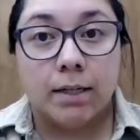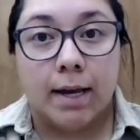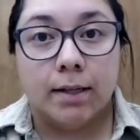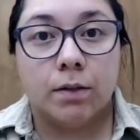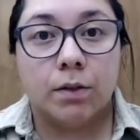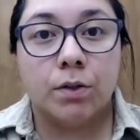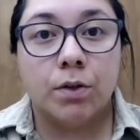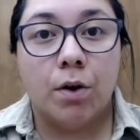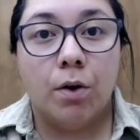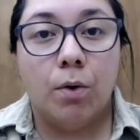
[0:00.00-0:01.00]
Yes.
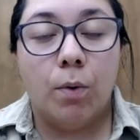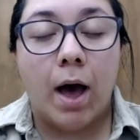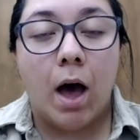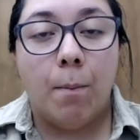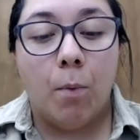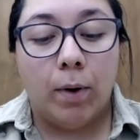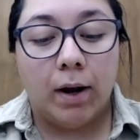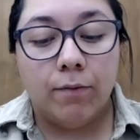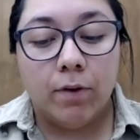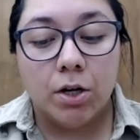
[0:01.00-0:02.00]
So
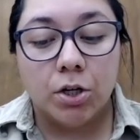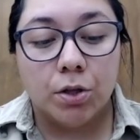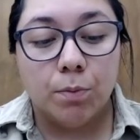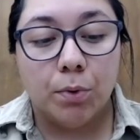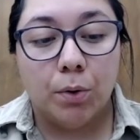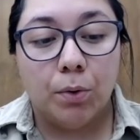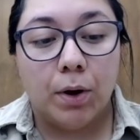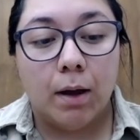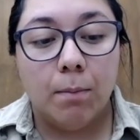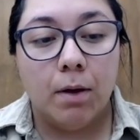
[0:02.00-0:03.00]
when I finish the
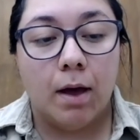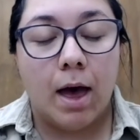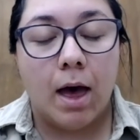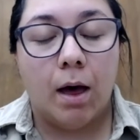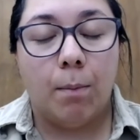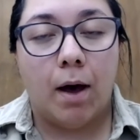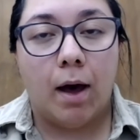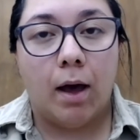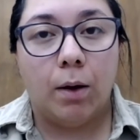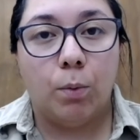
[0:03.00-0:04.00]
program,
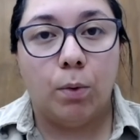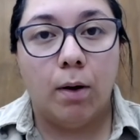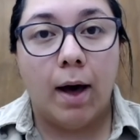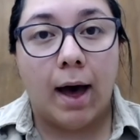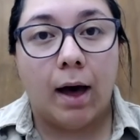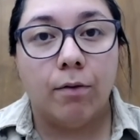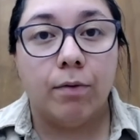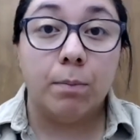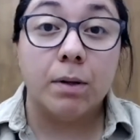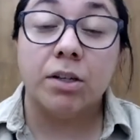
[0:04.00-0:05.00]
I will have
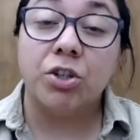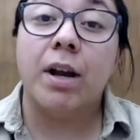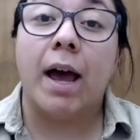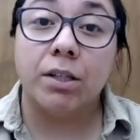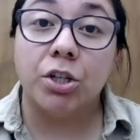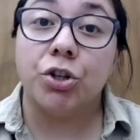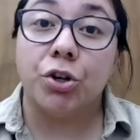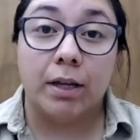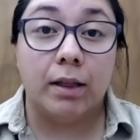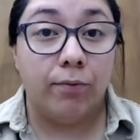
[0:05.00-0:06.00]
a position as a
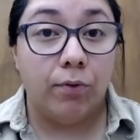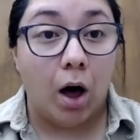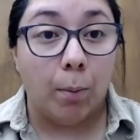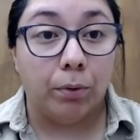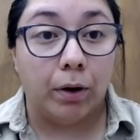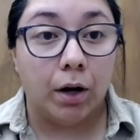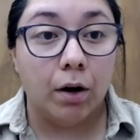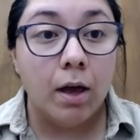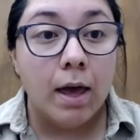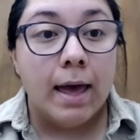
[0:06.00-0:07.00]
journey level
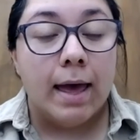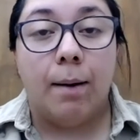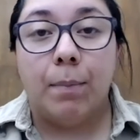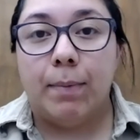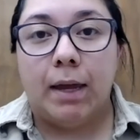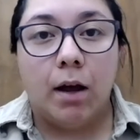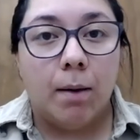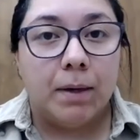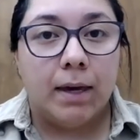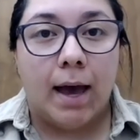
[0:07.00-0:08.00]
operator. It may
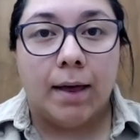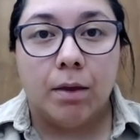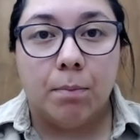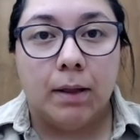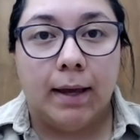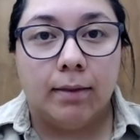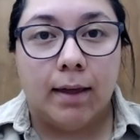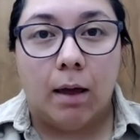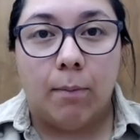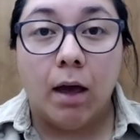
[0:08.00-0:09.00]
not be at the plant
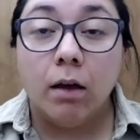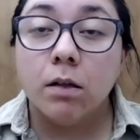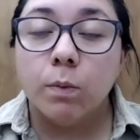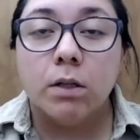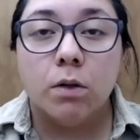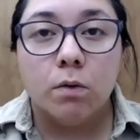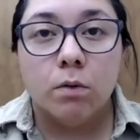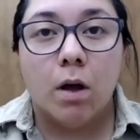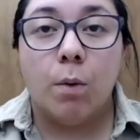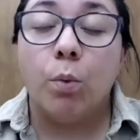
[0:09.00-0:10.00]
that I'm at because we do
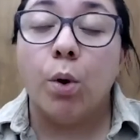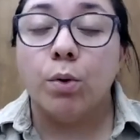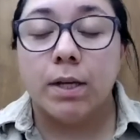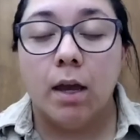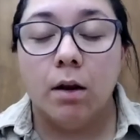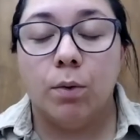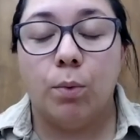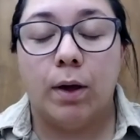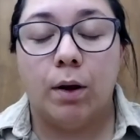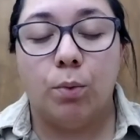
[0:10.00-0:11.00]
rotate
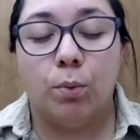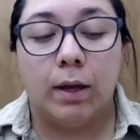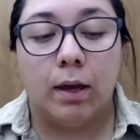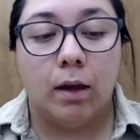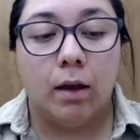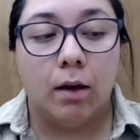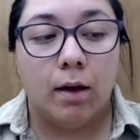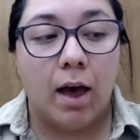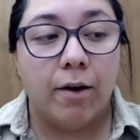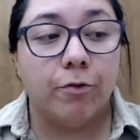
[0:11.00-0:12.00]
when we
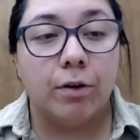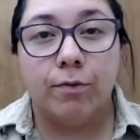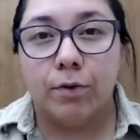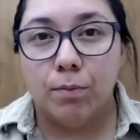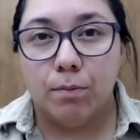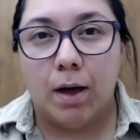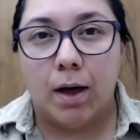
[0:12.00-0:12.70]
every few